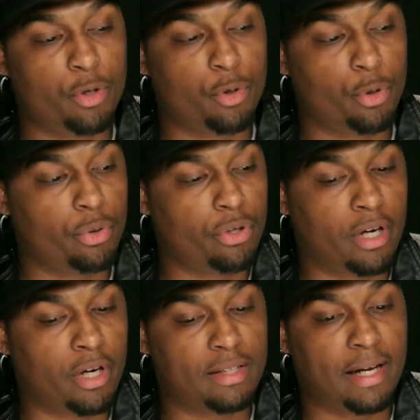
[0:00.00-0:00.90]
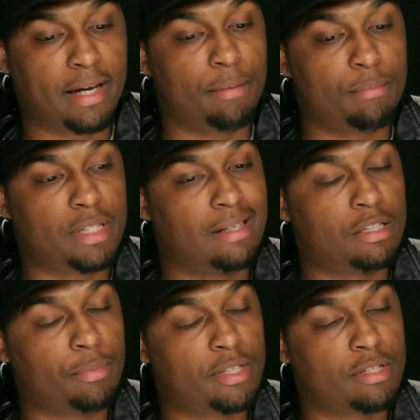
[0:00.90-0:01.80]
grew. I kept
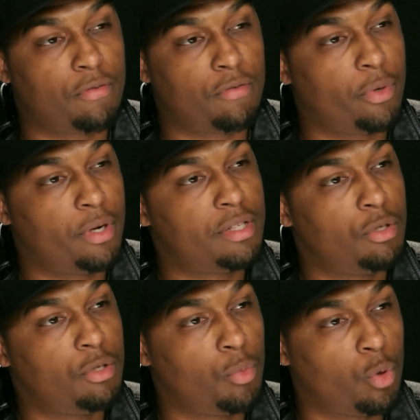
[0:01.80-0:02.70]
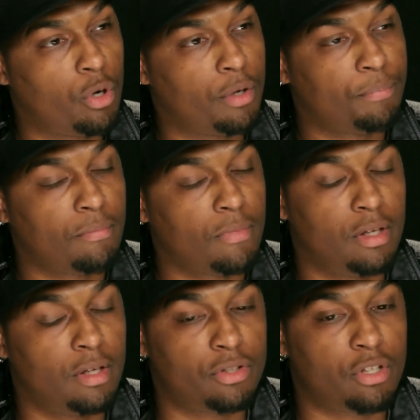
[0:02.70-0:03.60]
challenging myself. I wanted to do more.
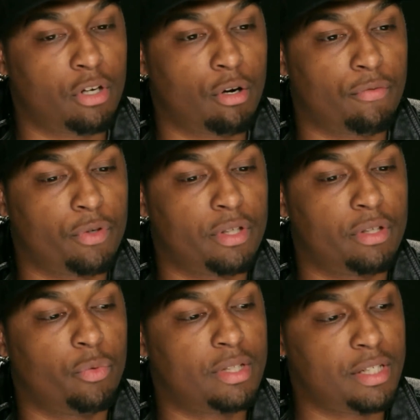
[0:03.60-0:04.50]
Start off with